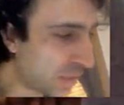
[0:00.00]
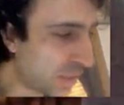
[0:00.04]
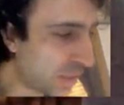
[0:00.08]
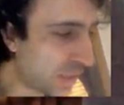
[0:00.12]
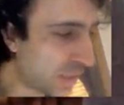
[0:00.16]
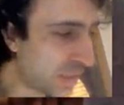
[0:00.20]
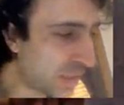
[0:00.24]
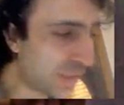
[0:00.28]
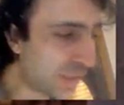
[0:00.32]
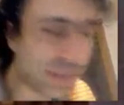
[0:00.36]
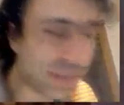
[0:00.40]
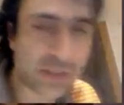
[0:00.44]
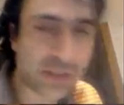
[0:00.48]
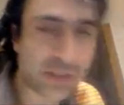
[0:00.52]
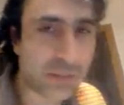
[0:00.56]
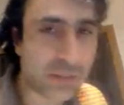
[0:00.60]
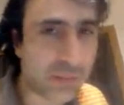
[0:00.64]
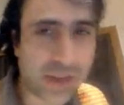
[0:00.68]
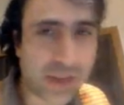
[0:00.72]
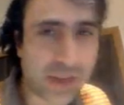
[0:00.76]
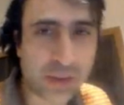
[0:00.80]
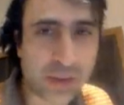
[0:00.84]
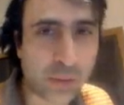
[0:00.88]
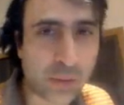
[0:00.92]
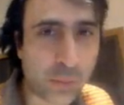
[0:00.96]
it doesn't
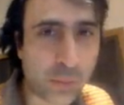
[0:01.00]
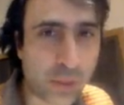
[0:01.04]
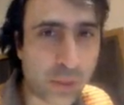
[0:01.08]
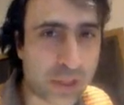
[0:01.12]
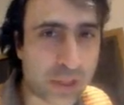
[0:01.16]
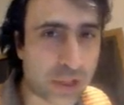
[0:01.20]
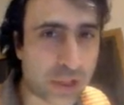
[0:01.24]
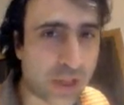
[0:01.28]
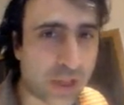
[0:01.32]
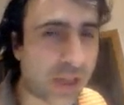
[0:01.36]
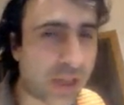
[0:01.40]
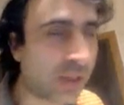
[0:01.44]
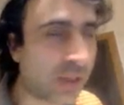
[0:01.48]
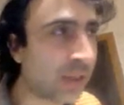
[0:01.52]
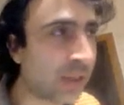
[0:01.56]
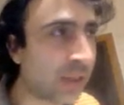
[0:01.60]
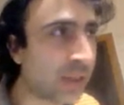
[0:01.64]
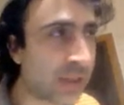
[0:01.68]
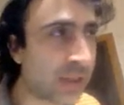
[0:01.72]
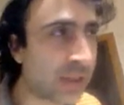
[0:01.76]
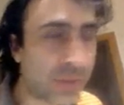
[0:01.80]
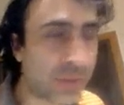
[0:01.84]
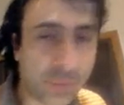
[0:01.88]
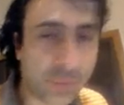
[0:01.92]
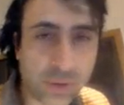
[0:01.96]
matter which L
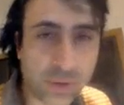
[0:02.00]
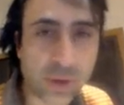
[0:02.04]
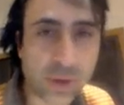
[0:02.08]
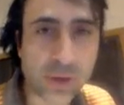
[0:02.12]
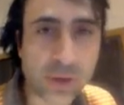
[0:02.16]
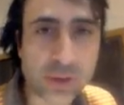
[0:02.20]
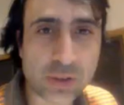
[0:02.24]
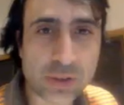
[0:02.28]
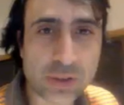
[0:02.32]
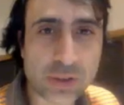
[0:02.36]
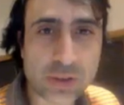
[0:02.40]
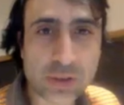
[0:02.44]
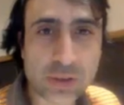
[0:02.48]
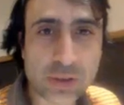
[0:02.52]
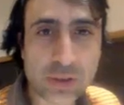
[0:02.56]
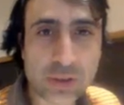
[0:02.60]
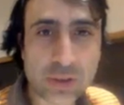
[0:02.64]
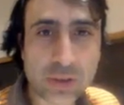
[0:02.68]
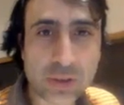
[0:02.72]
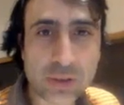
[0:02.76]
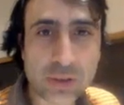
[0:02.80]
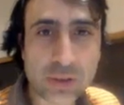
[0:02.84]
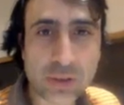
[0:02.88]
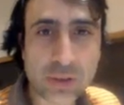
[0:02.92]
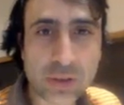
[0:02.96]
is first.
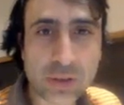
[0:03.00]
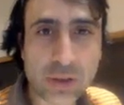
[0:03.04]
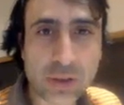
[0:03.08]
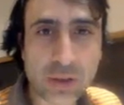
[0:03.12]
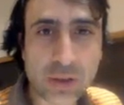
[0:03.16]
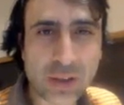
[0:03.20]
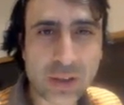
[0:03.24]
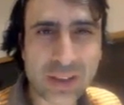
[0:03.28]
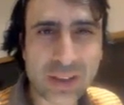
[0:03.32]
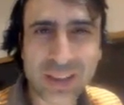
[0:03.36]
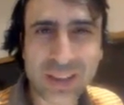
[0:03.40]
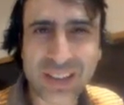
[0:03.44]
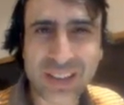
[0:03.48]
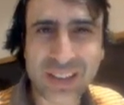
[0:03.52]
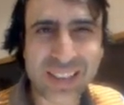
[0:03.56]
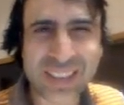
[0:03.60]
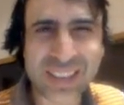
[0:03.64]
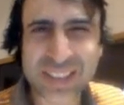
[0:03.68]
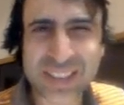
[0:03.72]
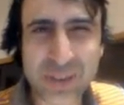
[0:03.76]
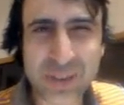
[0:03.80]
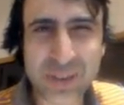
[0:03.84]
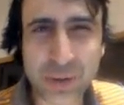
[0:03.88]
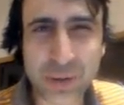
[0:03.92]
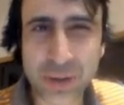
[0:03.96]

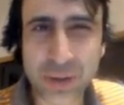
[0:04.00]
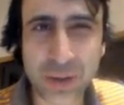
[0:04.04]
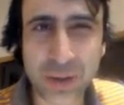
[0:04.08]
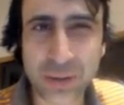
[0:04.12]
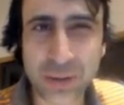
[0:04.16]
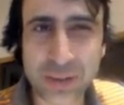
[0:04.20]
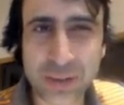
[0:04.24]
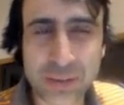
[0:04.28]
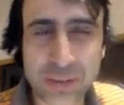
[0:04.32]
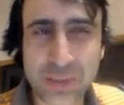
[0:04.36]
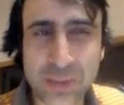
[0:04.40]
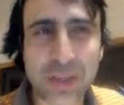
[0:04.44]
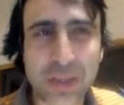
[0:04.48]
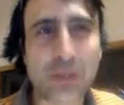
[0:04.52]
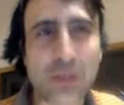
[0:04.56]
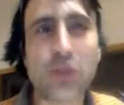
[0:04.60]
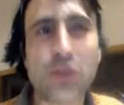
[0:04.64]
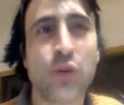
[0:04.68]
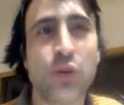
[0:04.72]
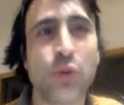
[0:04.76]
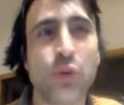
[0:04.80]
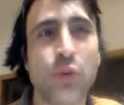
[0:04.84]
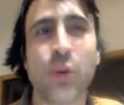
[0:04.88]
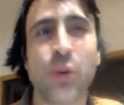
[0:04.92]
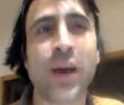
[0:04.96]
It's not going to be a
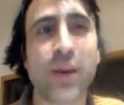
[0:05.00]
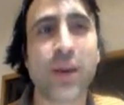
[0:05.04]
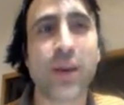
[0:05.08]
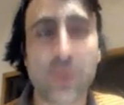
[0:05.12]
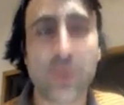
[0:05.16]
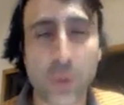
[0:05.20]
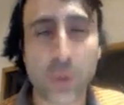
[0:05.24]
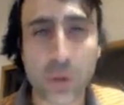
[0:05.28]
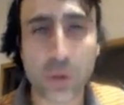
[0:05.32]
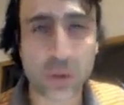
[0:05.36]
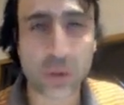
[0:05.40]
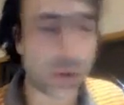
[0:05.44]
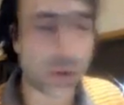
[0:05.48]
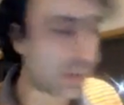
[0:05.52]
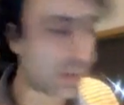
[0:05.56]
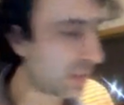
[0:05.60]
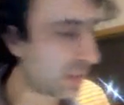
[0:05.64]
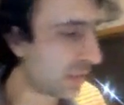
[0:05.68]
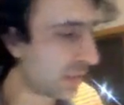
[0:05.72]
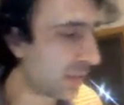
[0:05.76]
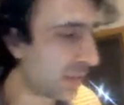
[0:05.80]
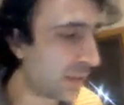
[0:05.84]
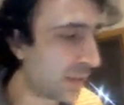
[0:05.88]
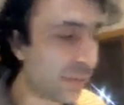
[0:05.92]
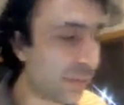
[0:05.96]
new way of
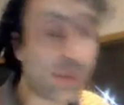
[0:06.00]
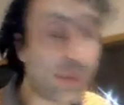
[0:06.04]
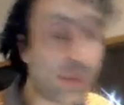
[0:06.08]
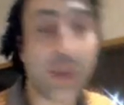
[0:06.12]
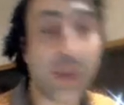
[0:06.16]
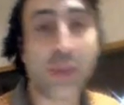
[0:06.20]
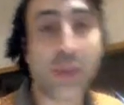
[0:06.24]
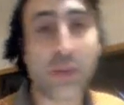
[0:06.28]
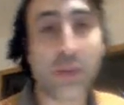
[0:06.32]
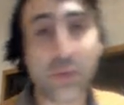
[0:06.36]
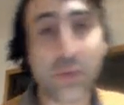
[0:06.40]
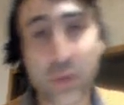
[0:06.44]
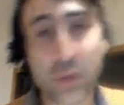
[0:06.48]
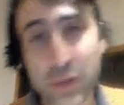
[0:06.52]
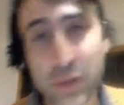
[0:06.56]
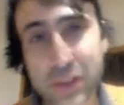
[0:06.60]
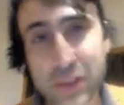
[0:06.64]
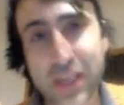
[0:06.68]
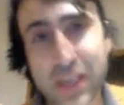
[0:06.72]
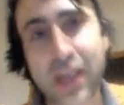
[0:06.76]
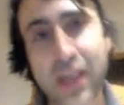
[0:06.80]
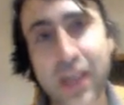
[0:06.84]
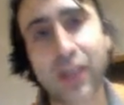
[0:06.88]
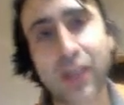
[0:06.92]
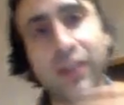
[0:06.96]
organising it if the
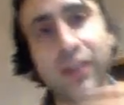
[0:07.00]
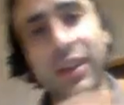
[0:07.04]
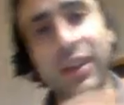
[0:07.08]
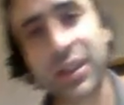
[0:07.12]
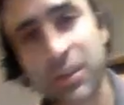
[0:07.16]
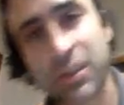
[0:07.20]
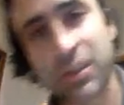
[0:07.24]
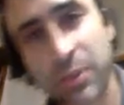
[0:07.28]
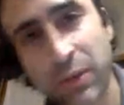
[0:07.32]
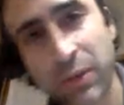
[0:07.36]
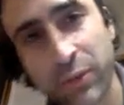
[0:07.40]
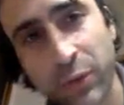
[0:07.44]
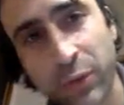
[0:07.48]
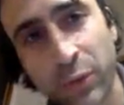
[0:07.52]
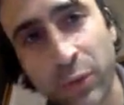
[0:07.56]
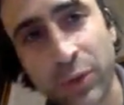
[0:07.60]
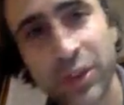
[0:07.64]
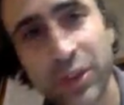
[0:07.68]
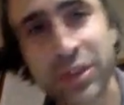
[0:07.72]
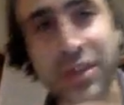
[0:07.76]
first L is before the